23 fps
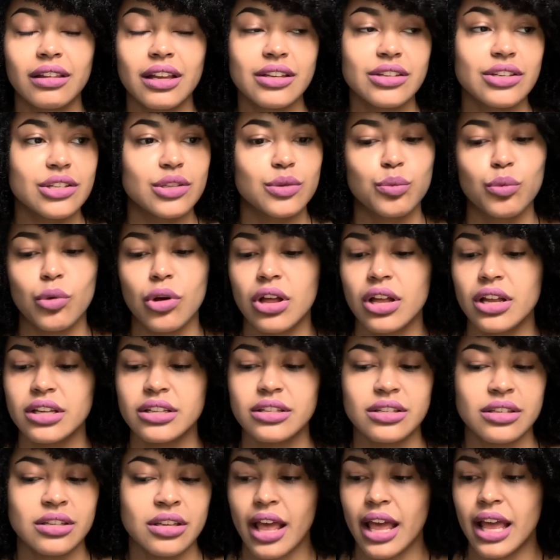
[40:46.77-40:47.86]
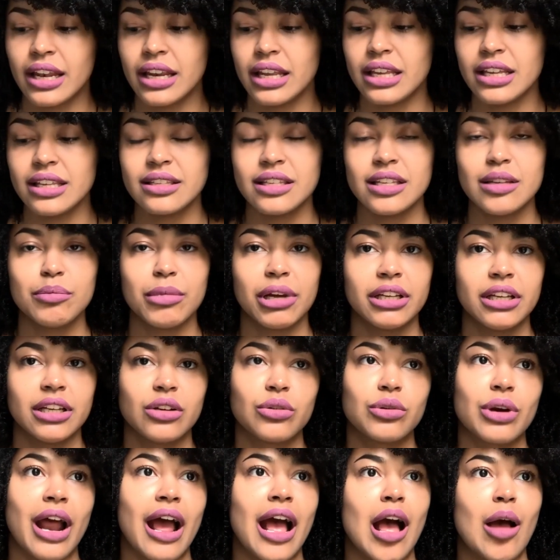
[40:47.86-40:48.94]
They just want an easy money
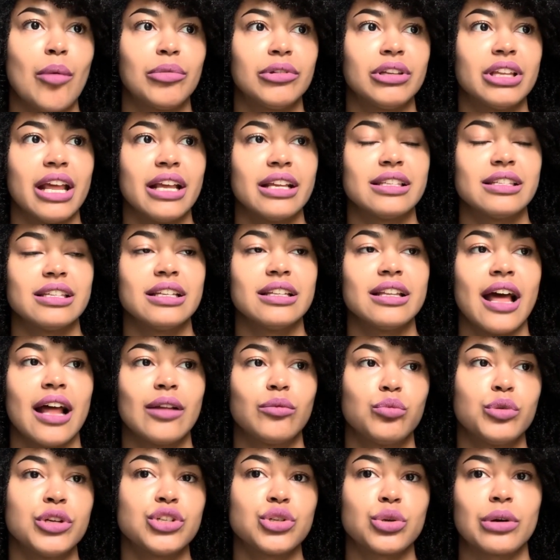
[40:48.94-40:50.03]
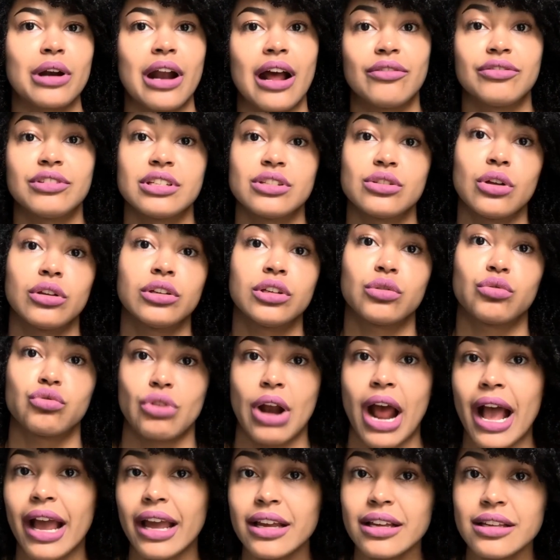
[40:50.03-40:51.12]
grab. They see that witchcraft is on the
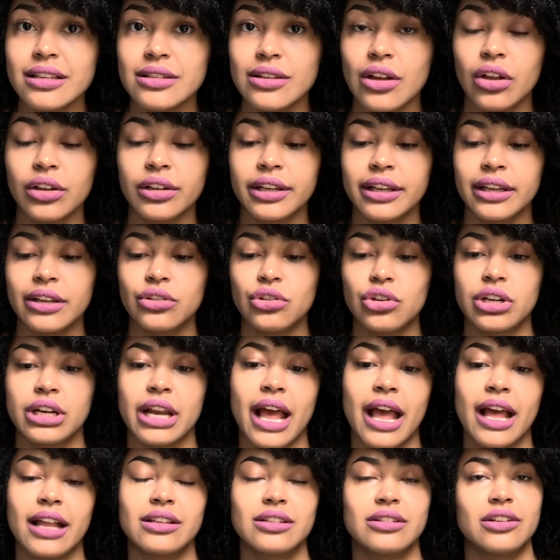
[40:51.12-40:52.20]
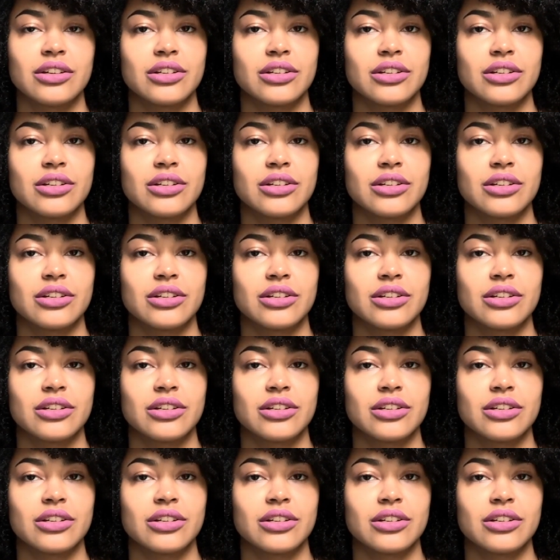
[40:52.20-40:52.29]
rise on the internet.